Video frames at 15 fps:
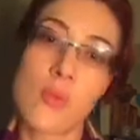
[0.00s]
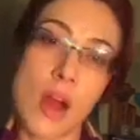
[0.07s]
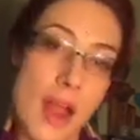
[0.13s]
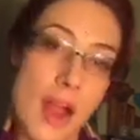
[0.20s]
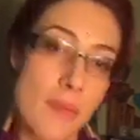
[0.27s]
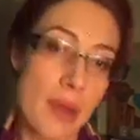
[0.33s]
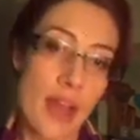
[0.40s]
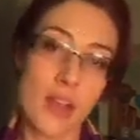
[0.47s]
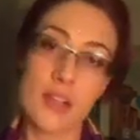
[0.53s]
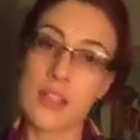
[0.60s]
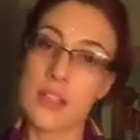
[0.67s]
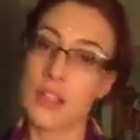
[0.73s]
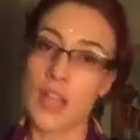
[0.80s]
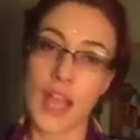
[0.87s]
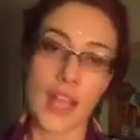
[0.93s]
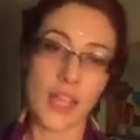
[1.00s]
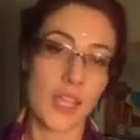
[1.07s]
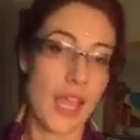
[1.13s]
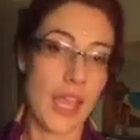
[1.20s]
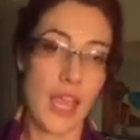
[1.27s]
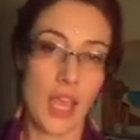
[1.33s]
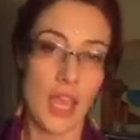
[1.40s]
right back to like
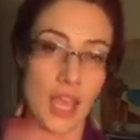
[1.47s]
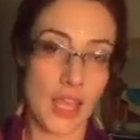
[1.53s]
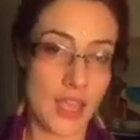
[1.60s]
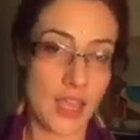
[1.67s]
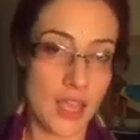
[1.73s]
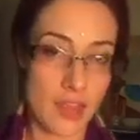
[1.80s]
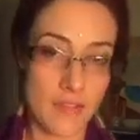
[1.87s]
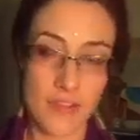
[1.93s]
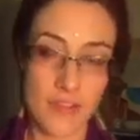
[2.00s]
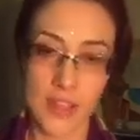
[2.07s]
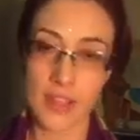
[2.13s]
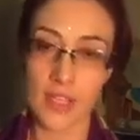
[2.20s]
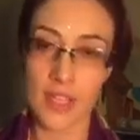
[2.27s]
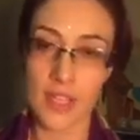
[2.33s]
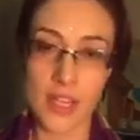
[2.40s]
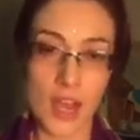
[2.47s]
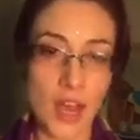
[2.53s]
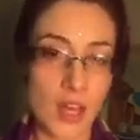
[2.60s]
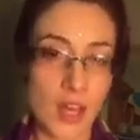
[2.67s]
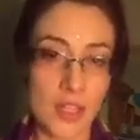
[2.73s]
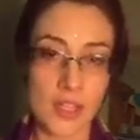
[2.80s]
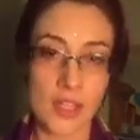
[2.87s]
Eve in the
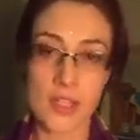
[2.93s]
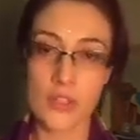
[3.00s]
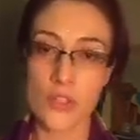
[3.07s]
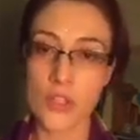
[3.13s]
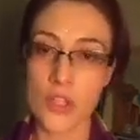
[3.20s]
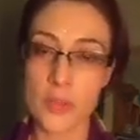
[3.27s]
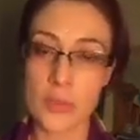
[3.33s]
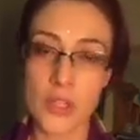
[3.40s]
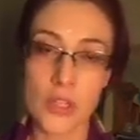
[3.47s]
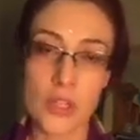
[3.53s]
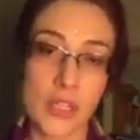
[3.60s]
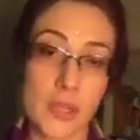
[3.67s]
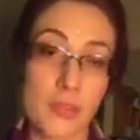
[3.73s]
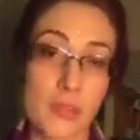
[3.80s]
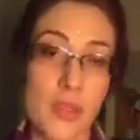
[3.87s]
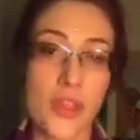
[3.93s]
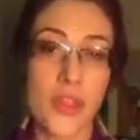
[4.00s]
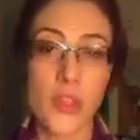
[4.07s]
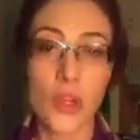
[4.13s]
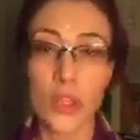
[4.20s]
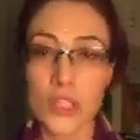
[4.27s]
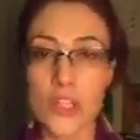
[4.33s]
garden. There's so much like
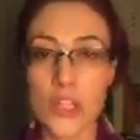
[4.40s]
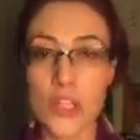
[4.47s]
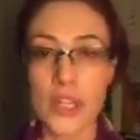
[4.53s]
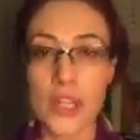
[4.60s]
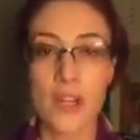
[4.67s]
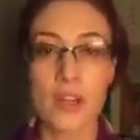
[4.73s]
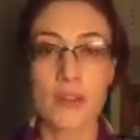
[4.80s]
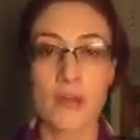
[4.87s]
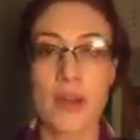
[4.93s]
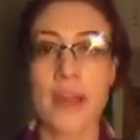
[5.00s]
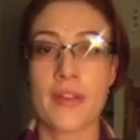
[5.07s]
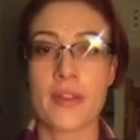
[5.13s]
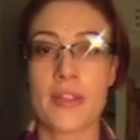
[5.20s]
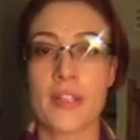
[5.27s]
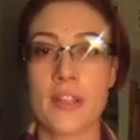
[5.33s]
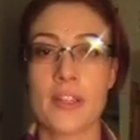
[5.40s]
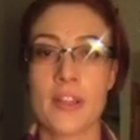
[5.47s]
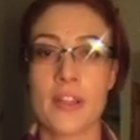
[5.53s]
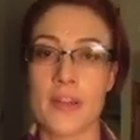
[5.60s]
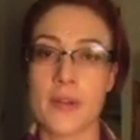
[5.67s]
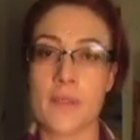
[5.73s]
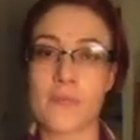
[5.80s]
mythology around it.
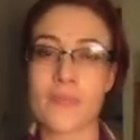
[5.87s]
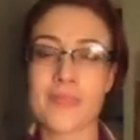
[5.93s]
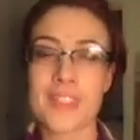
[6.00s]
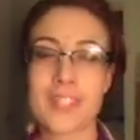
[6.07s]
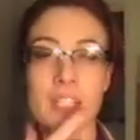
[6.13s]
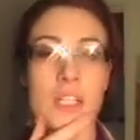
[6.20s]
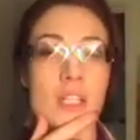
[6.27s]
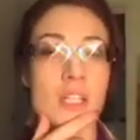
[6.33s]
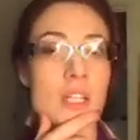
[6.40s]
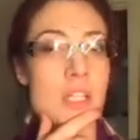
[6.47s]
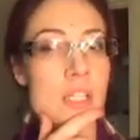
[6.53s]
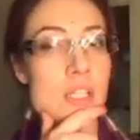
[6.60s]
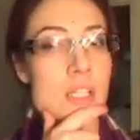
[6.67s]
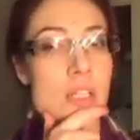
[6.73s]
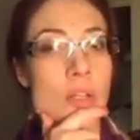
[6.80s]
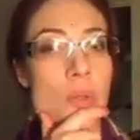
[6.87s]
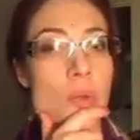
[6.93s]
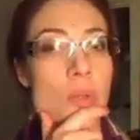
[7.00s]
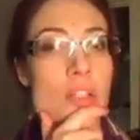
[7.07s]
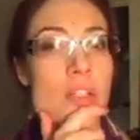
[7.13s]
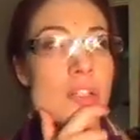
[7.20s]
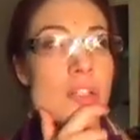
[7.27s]

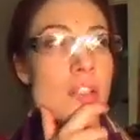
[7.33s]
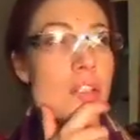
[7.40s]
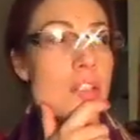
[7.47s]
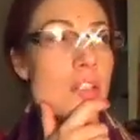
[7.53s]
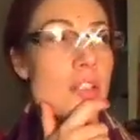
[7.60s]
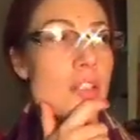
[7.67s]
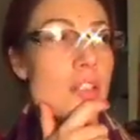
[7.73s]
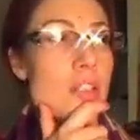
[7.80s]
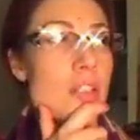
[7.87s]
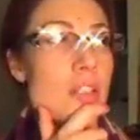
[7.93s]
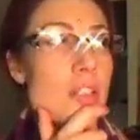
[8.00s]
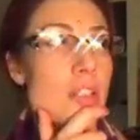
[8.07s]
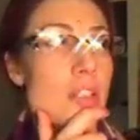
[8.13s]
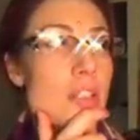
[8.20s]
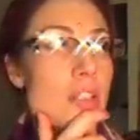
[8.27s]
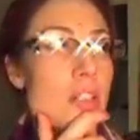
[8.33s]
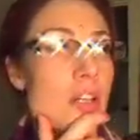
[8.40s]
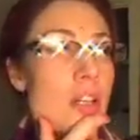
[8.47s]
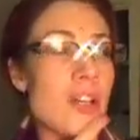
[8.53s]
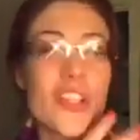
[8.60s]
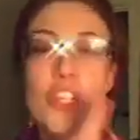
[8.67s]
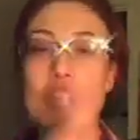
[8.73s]
Was it?
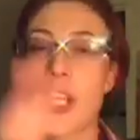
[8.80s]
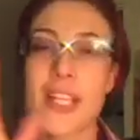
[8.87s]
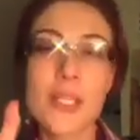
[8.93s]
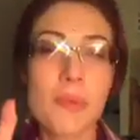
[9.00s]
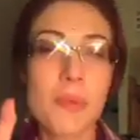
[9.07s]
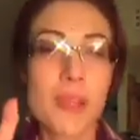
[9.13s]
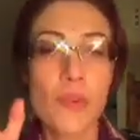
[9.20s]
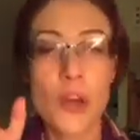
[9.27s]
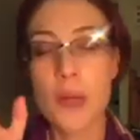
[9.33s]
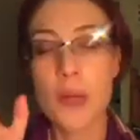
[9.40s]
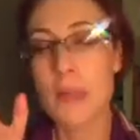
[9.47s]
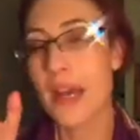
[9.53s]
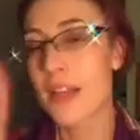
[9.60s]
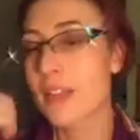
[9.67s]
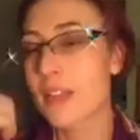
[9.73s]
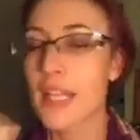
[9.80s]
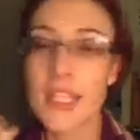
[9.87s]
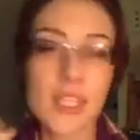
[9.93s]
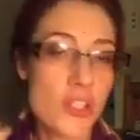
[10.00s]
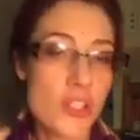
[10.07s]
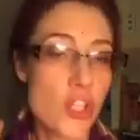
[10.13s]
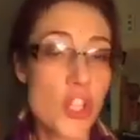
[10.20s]
Oh, Shakespeare wrote about it.
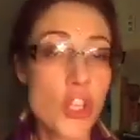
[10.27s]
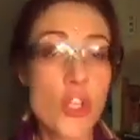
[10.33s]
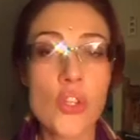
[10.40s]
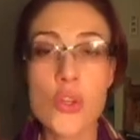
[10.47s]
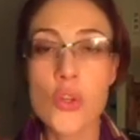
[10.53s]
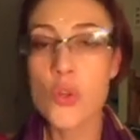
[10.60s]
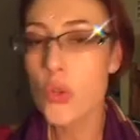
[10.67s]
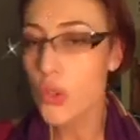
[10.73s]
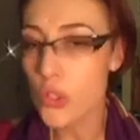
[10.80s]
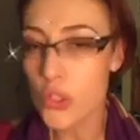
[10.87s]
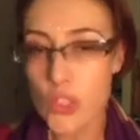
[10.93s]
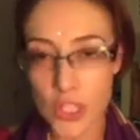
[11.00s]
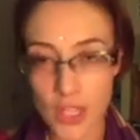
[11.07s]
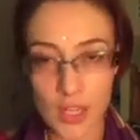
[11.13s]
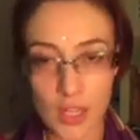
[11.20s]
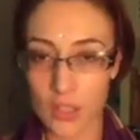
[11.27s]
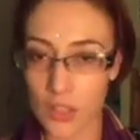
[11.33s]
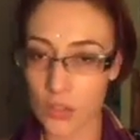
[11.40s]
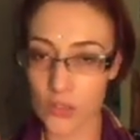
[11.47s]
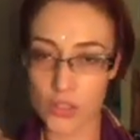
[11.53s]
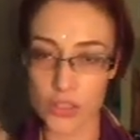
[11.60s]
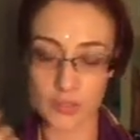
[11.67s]
Like, it's huge in our
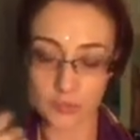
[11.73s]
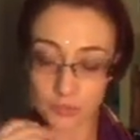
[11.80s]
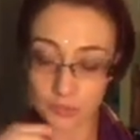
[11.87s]
culture.